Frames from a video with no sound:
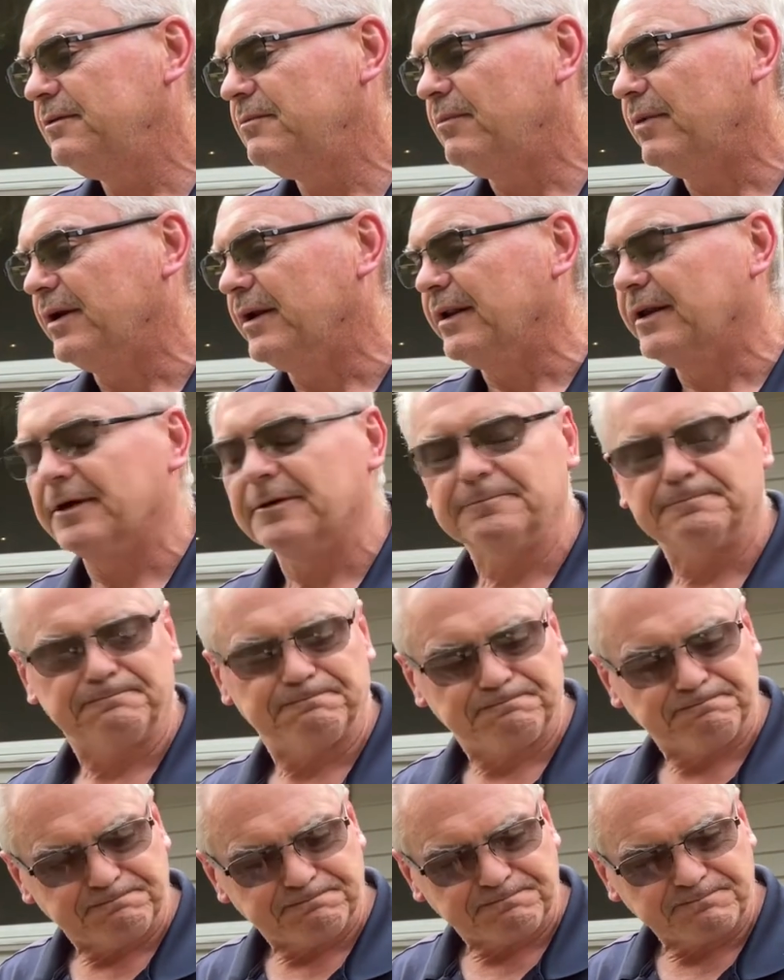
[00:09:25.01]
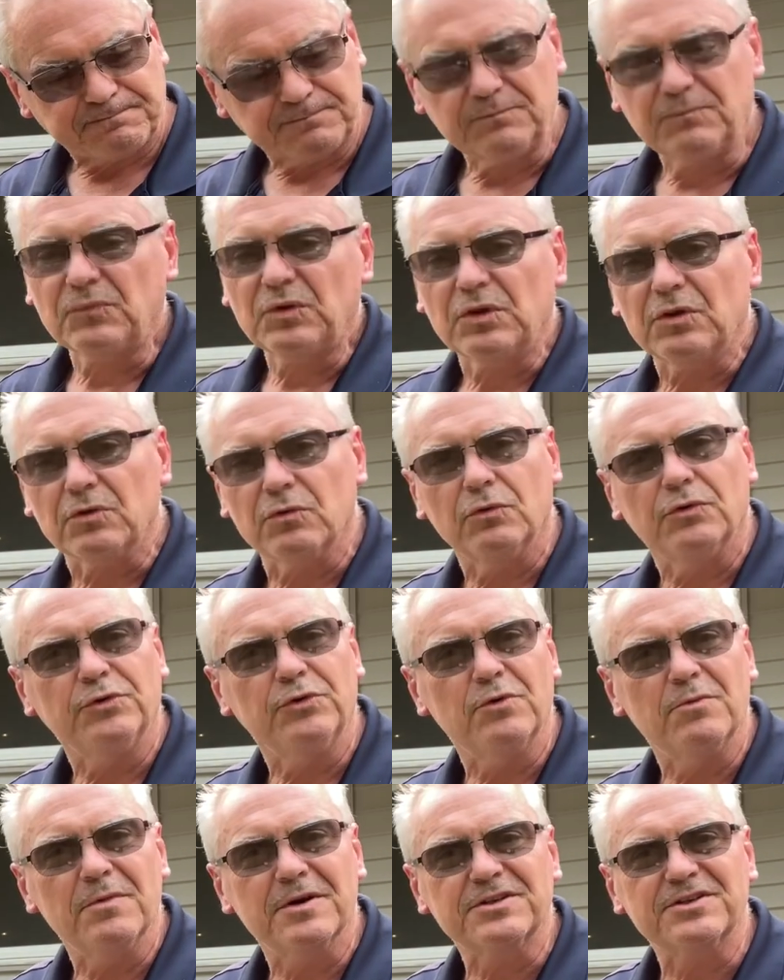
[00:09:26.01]
But we'll
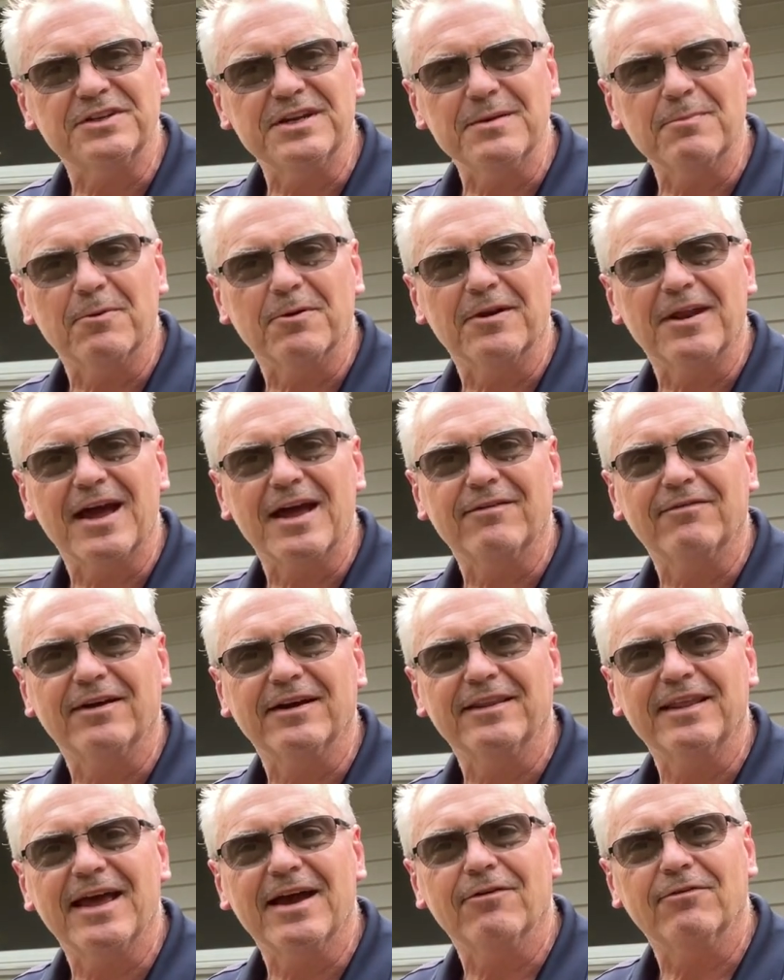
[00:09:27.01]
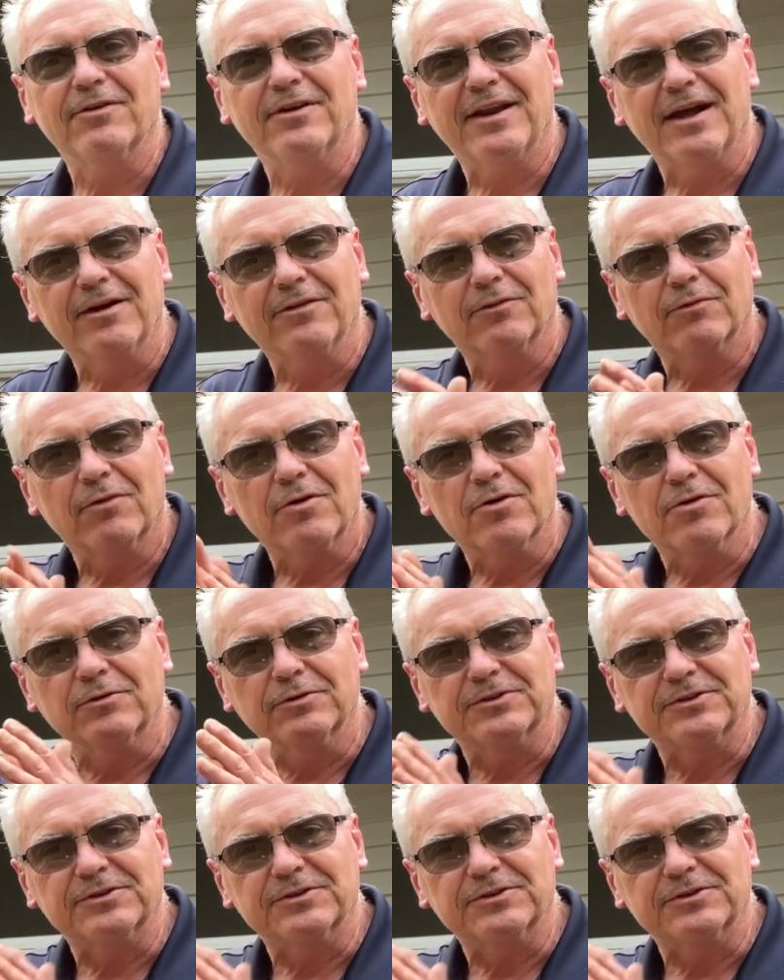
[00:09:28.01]
do a much deeper dive on that one down the road.